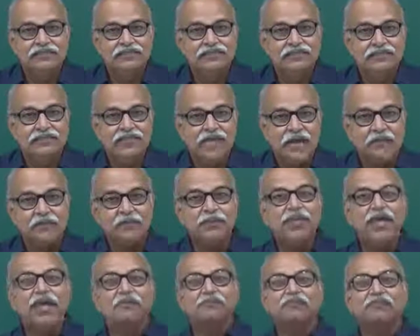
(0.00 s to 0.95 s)
For
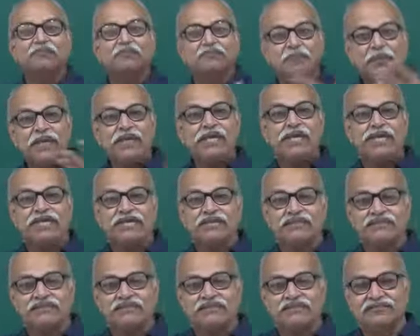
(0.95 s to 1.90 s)
example, I am
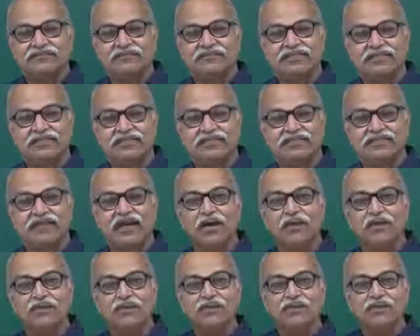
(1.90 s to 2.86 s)
speaking and the
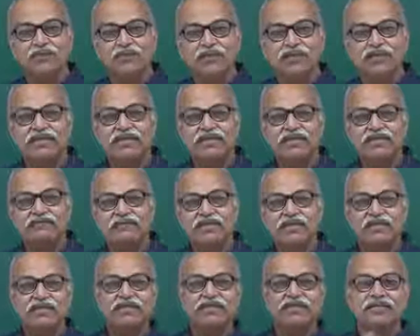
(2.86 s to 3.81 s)
sound is being
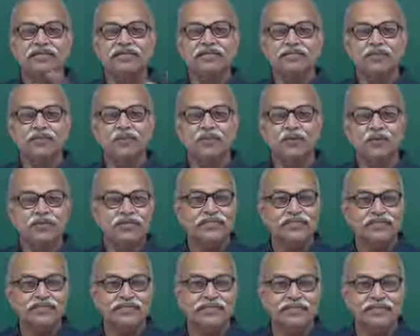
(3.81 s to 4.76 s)
converted into
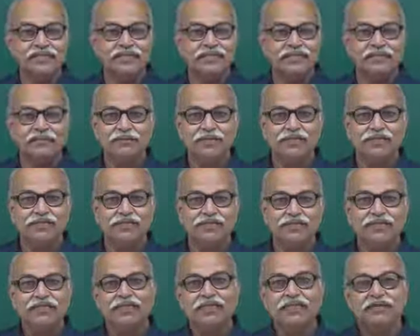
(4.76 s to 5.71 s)
voltage signal by
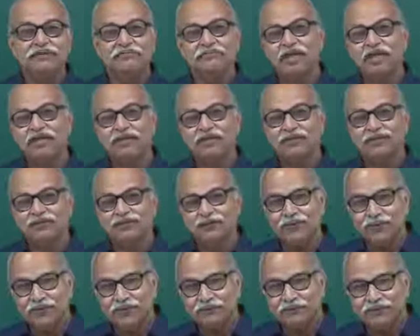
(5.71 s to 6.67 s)
the
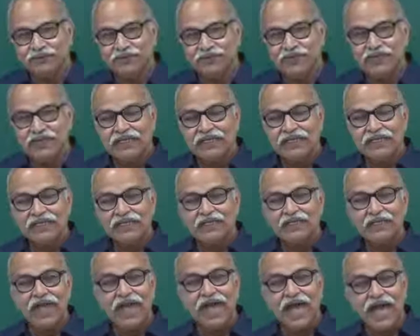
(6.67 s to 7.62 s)
microphone.
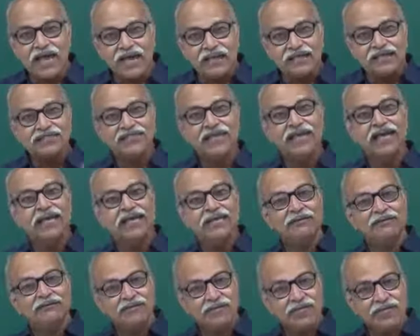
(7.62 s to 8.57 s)
Now, as I
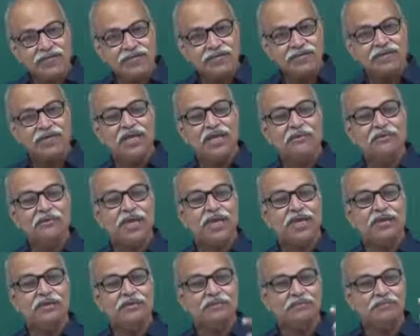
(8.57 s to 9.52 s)
am changing
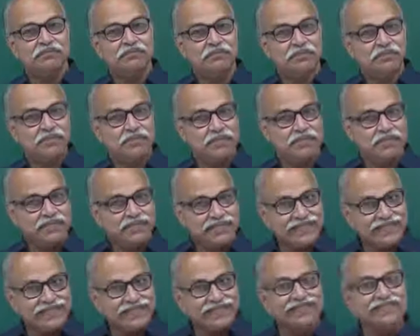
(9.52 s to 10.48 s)
my
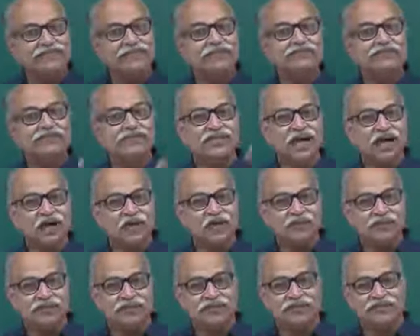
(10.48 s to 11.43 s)
intensity of
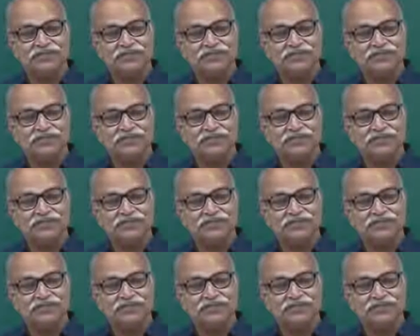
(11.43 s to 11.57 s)
sound,